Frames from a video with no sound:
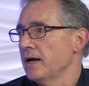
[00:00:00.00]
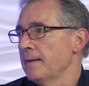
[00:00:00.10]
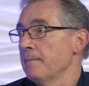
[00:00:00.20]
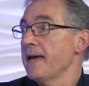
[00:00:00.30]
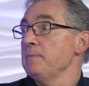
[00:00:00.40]

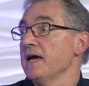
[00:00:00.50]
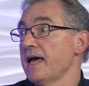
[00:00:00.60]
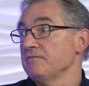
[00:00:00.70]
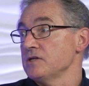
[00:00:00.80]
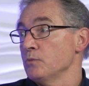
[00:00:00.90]
maybe I
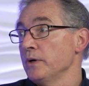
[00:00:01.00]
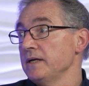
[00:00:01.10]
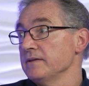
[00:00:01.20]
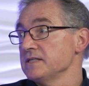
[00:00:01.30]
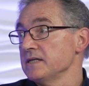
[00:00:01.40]
have some oil
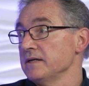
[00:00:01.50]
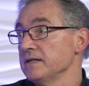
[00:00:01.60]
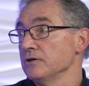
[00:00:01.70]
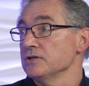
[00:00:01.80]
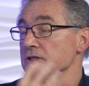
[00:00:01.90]
in the
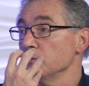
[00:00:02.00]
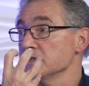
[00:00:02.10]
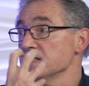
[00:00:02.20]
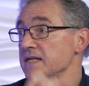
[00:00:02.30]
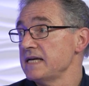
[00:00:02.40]
cylinder because it
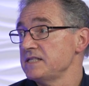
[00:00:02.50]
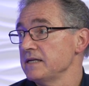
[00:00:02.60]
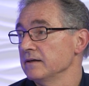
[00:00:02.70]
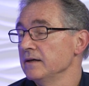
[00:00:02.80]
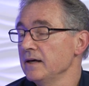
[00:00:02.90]
wasn't
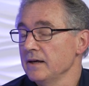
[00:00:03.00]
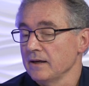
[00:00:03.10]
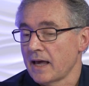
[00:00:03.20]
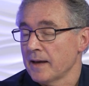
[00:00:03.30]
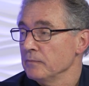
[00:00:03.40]
tasting
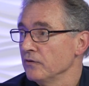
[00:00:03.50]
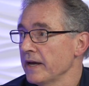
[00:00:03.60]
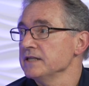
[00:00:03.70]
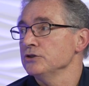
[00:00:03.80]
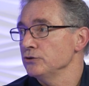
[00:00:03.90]

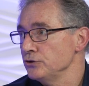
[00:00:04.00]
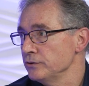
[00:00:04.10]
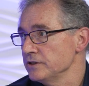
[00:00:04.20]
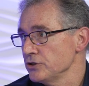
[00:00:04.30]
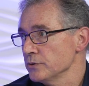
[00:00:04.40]
great, and you do
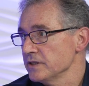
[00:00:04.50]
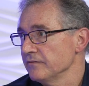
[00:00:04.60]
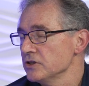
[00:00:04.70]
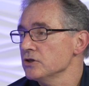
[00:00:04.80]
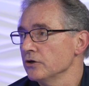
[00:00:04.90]
this
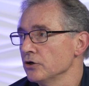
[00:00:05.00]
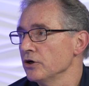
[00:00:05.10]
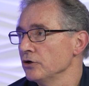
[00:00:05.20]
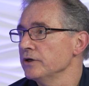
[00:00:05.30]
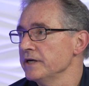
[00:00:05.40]
yourself. It's not
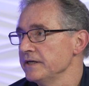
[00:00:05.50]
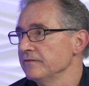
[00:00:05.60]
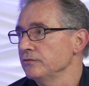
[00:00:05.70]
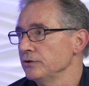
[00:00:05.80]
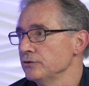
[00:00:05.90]
a good idea
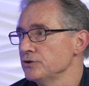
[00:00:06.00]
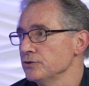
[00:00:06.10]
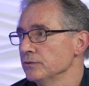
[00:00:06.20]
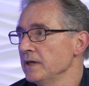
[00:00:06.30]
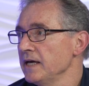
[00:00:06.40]
for you to.